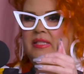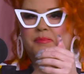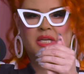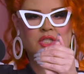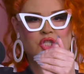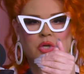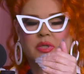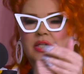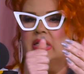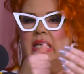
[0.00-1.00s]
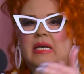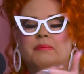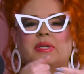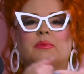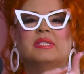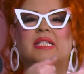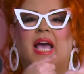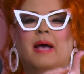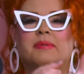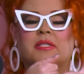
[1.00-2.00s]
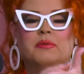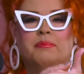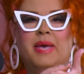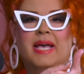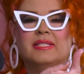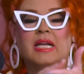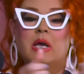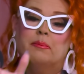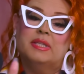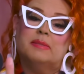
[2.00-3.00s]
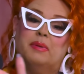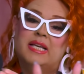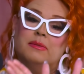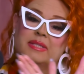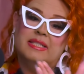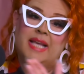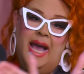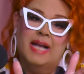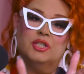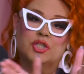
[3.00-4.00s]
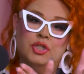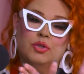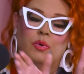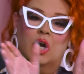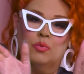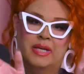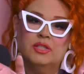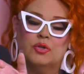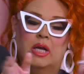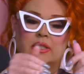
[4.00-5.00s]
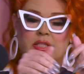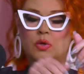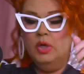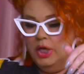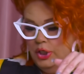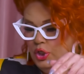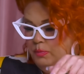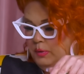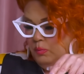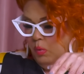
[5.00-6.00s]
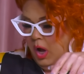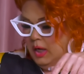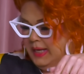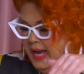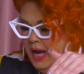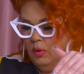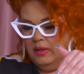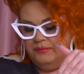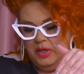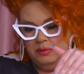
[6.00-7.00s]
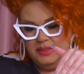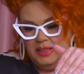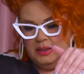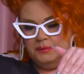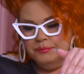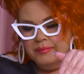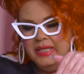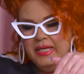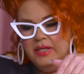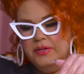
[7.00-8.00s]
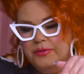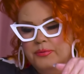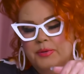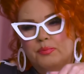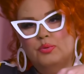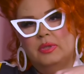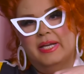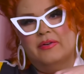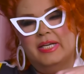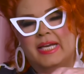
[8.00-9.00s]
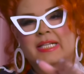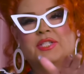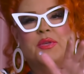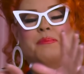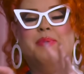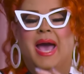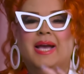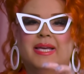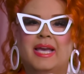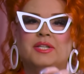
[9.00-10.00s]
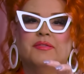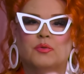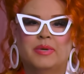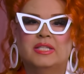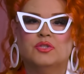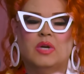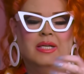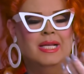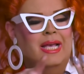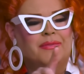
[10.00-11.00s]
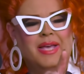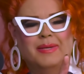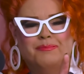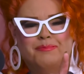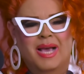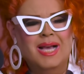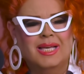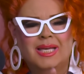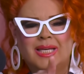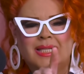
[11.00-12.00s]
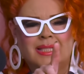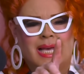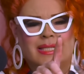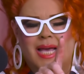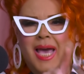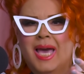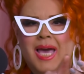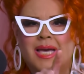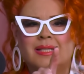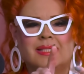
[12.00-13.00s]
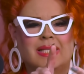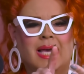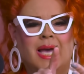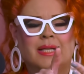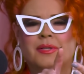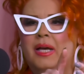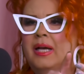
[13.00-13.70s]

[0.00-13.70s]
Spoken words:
this peach yogurt, but it was the absolute best. But this place was attached to a restaurant, so you would walk out of the hotel through the pool area into the back end of a restaurant. They had bacon, they had eggs, they had